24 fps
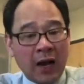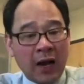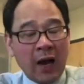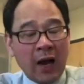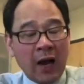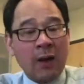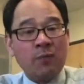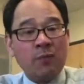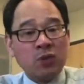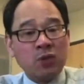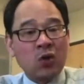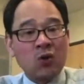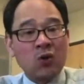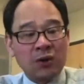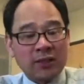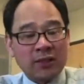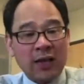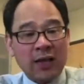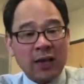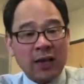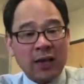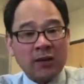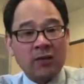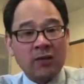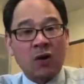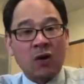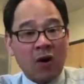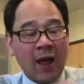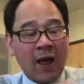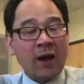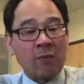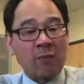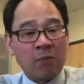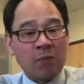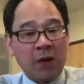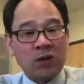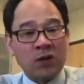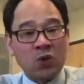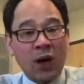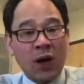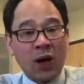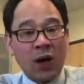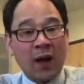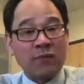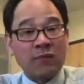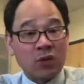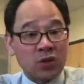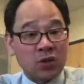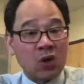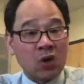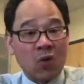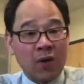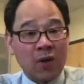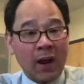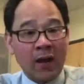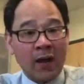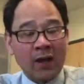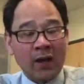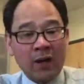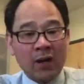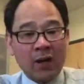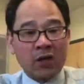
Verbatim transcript: come to a center or at a blood drive to donate.